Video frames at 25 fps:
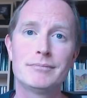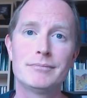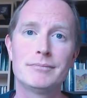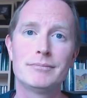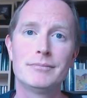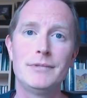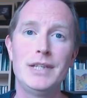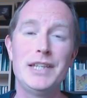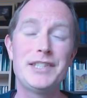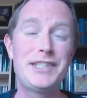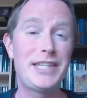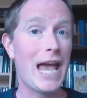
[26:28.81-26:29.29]

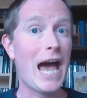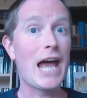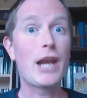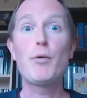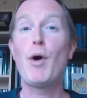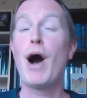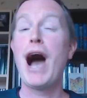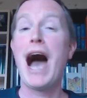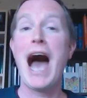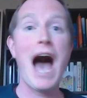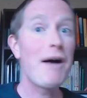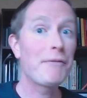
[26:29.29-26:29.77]
You see, I
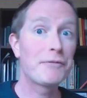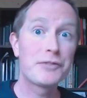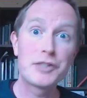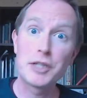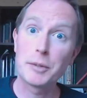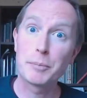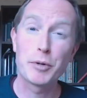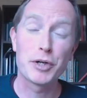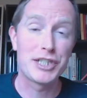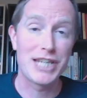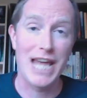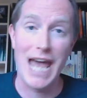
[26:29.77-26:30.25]
don't have to
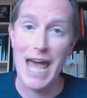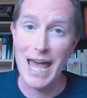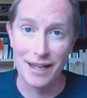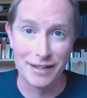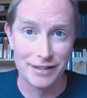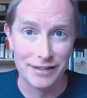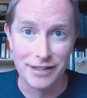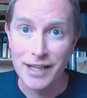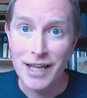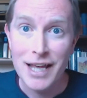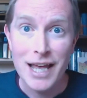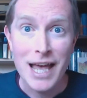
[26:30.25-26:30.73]

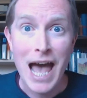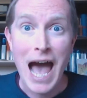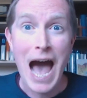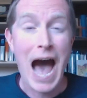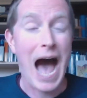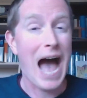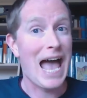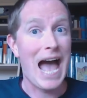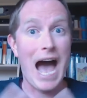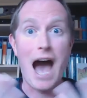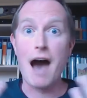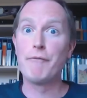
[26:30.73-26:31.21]
pretend
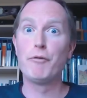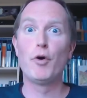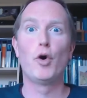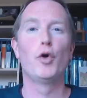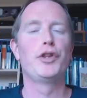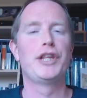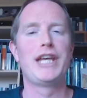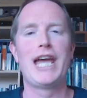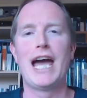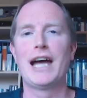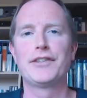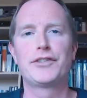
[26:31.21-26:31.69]
I have all
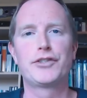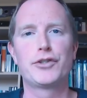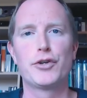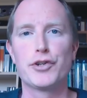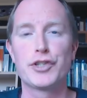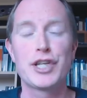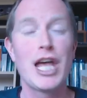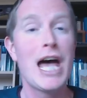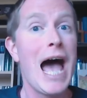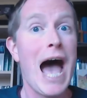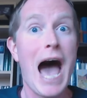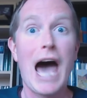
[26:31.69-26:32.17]
the
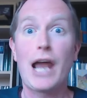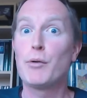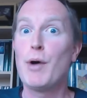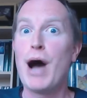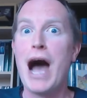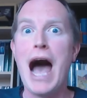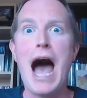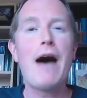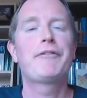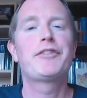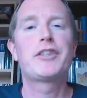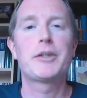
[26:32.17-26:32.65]
answers. I don't
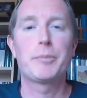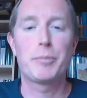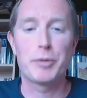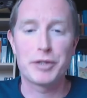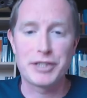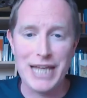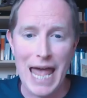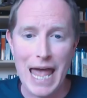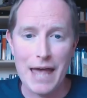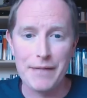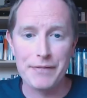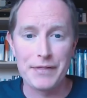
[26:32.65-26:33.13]
have to
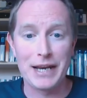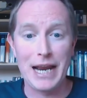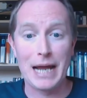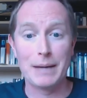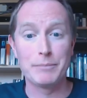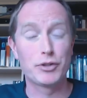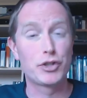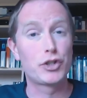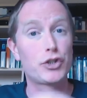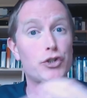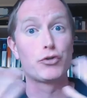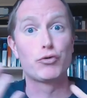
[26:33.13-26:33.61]
pretend that I'm
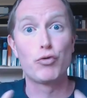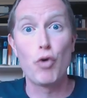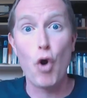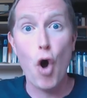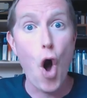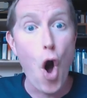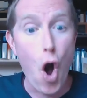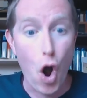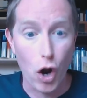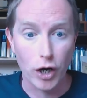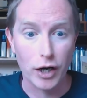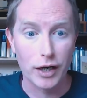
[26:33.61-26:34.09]

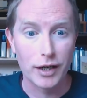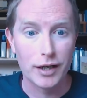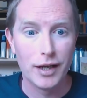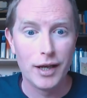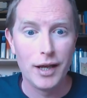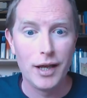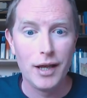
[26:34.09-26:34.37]
strong.